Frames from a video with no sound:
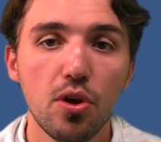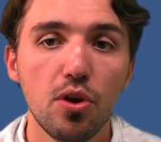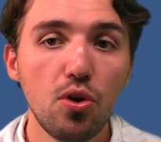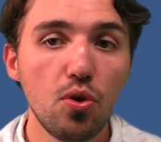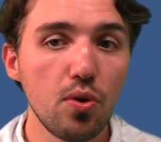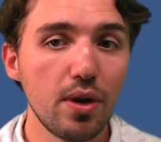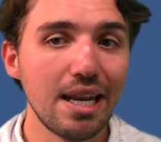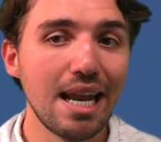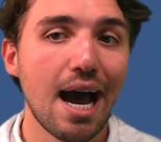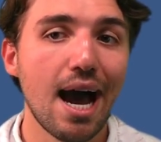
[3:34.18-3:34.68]

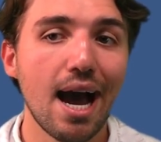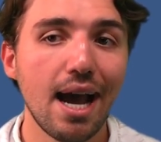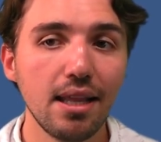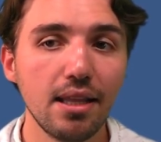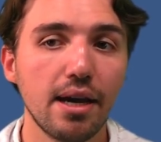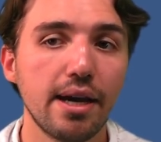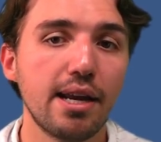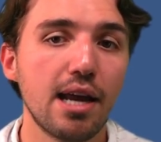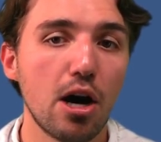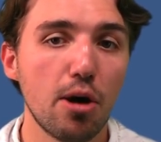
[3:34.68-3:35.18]
You can
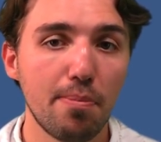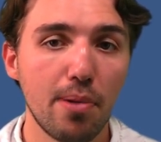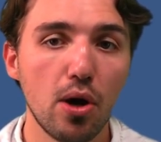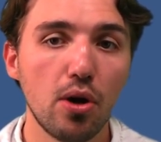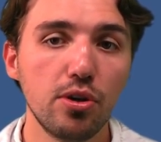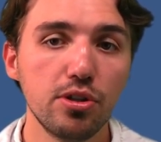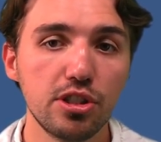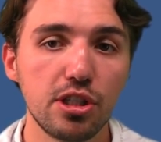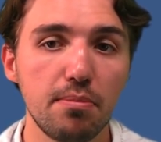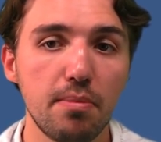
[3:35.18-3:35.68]
highlight how
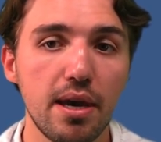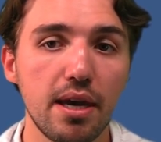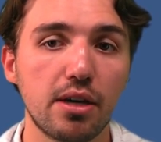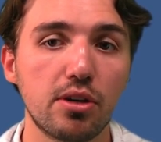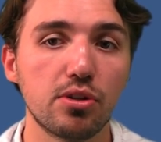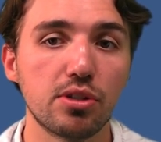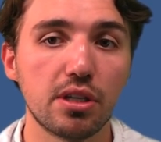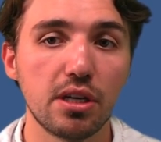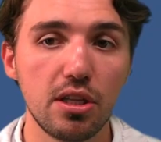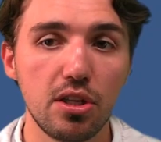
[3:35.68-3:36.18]

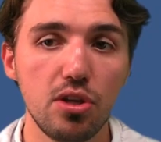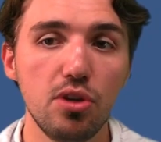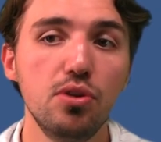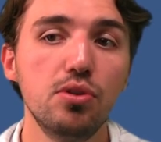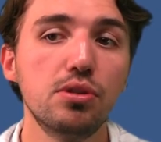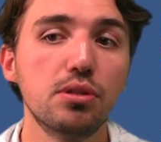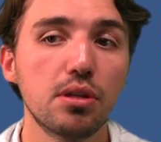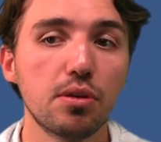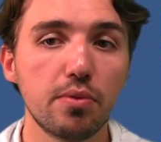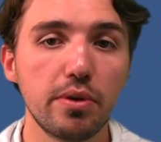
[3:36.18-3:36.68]
policymakers can
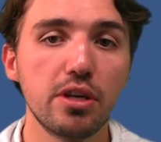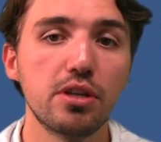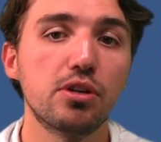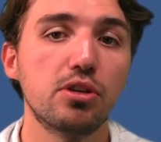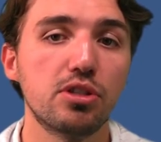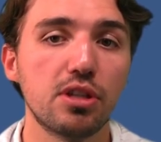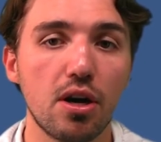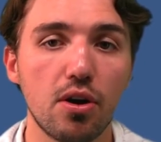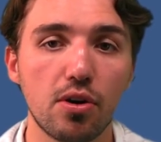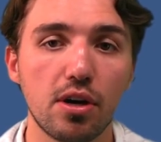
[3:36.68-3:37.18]
use the
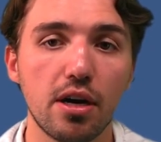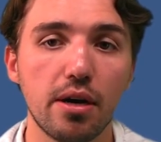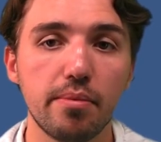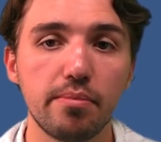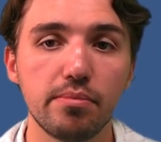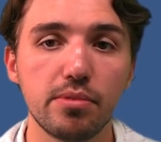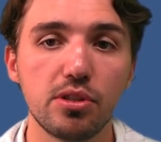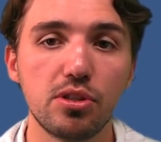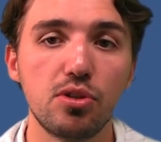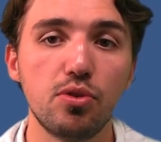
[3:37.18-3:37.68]
research
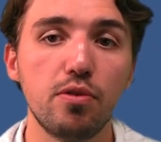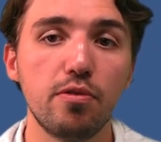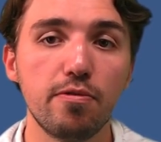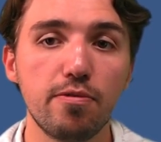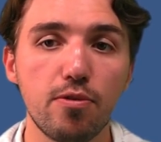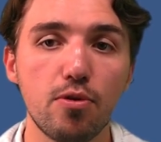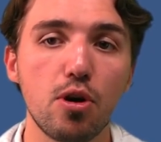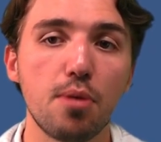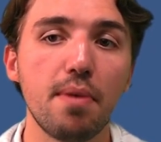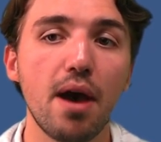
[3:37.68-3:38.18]
outcomes to
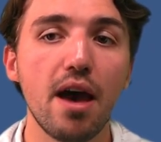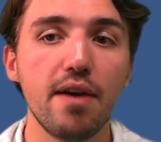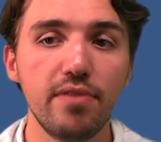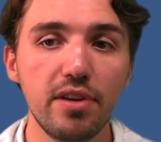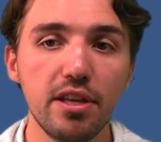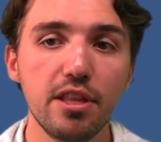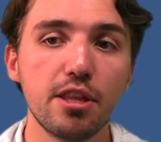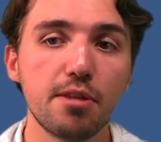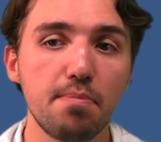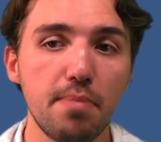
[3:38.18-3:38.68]
inform
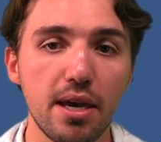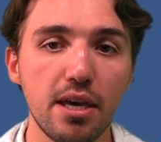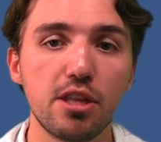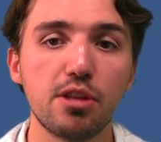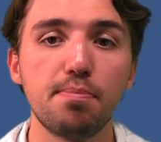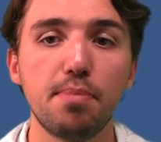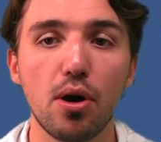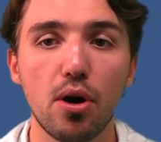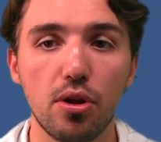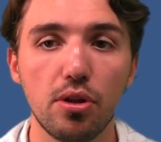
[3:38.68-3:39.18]

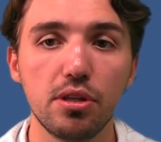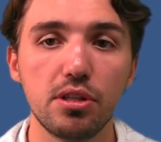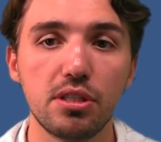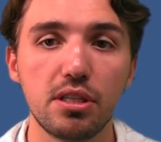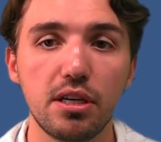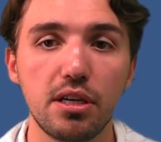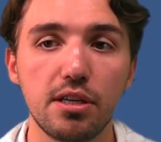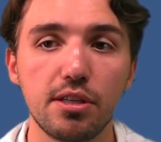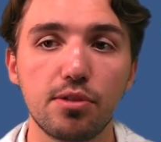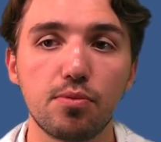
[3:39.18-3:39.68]
evidence-based
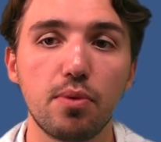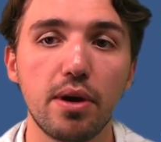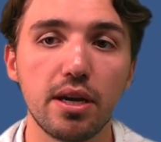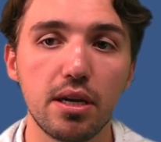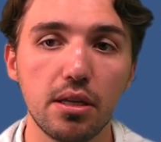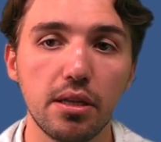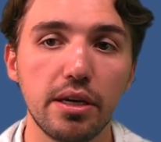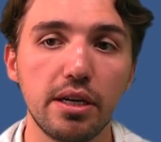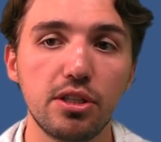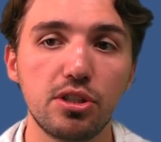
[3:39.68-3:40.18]
policies,
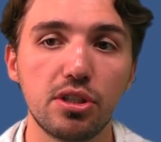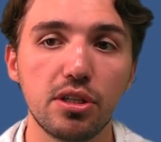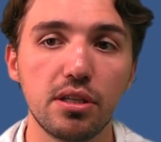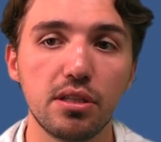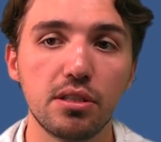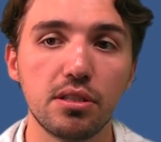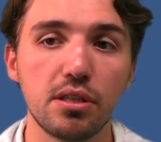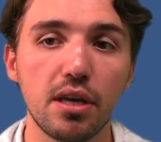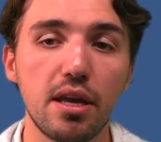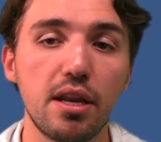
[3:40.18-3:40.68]

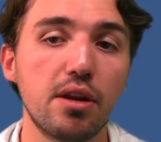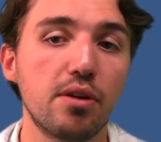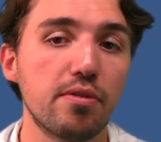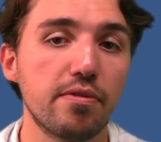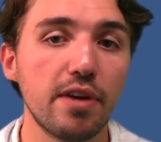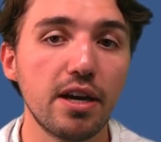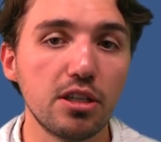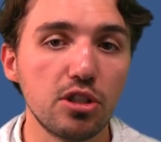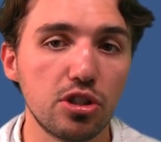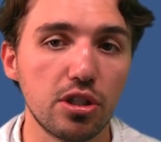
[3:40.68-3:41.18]
regulations, and
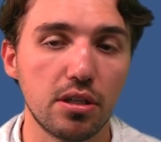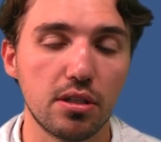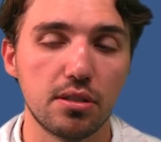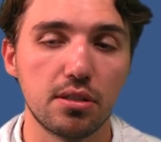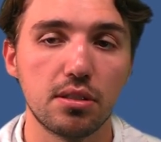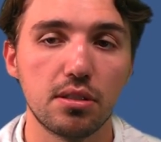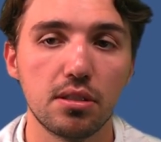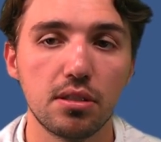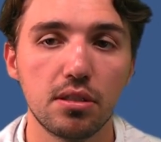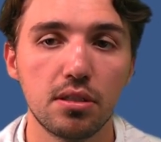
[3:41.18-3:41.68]

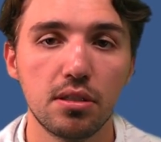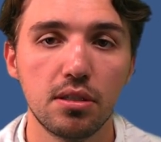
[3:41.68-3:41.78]
interventions.